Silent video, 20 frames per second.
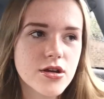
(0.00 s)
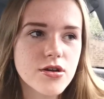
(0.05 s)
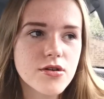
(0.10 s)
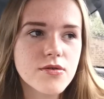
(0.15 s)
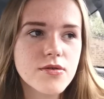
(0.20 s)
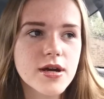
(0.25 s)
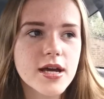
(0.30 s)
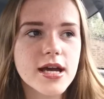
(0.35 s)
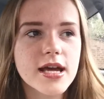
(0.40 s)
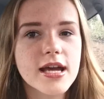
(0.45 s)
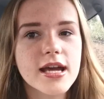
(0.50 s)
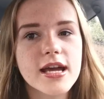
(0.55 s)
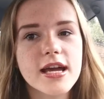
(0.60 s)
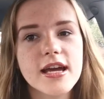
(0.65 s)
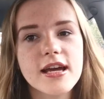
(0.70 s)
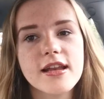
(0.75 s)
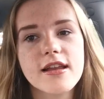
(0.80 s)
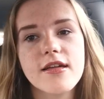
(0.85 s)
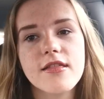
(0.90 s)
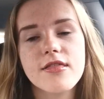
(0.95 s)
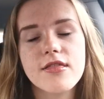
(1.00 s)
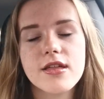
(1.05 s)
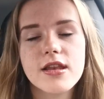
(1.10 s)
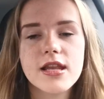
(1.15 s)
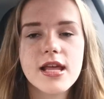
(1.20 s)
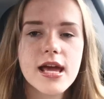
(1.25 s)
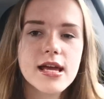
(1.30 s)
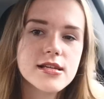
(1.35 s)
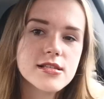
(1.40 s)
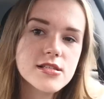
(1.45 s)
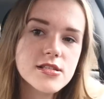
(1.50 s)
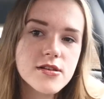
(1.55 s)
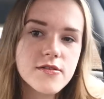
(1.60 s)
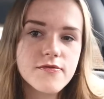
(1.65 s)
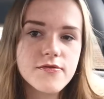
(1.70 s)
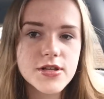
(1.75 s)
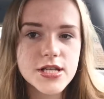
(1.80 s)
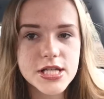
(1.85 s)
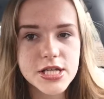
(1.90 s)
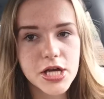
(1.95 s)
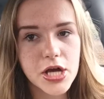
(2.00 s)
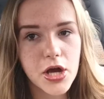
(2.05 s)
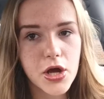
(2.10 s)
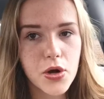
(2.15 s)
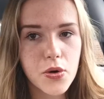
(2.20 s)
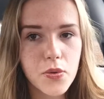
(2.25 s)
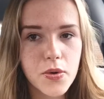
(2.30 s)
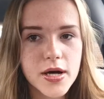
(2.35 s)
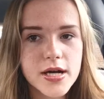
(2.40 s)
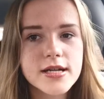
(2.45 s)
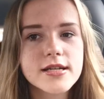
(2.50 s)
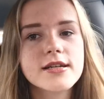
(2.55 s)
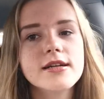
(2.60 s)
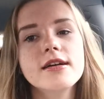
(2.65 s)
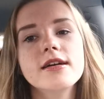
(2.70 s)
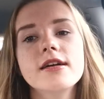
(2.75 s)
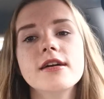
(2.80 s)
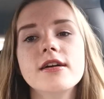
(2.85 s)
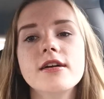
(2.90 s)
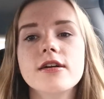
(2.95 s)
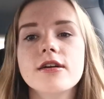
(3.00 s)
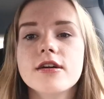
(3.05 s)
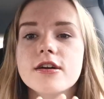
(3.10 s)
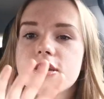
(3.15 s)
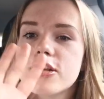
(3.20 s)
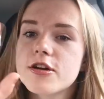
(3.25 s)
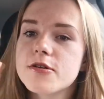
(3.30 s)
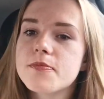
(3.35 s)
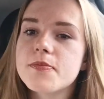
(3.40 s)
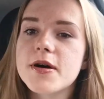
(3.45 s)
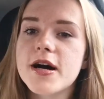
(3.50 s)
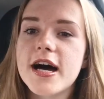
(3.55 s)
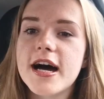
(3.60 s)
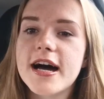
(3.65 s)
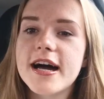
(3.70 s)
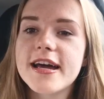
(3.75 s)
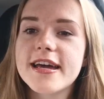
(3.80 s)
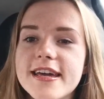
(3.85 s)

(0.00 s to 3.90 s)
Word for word: you in the next video. Goodbye.